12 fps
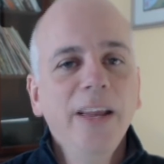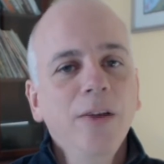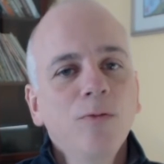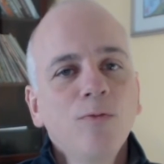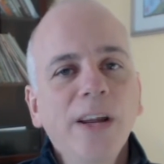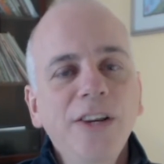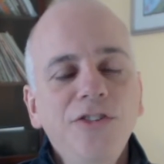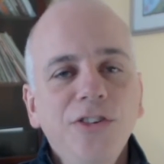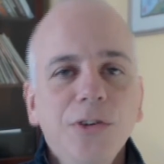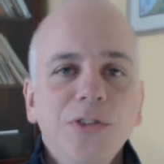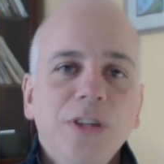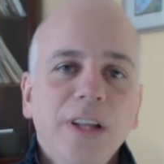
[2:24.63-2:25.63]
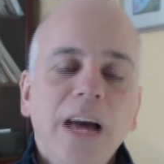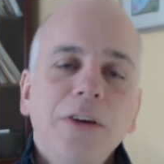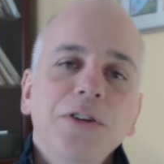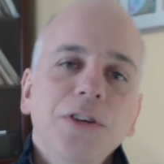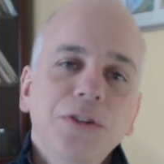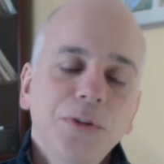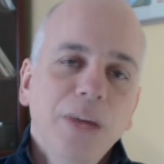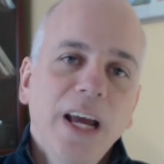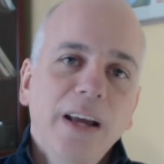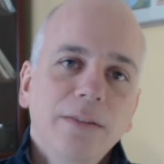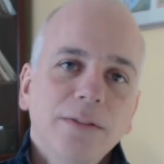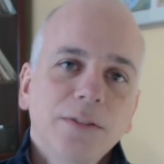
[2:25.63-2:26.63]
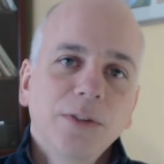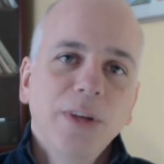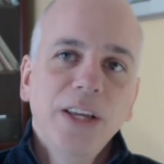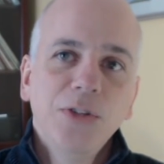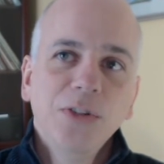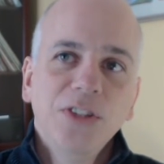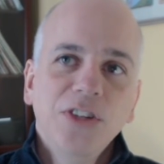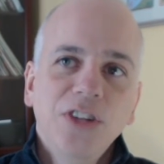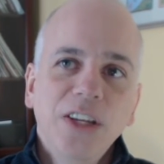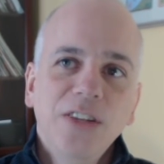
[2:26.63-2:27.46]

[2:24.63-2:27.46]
and ratios allow you to do that. Okay, right, so a,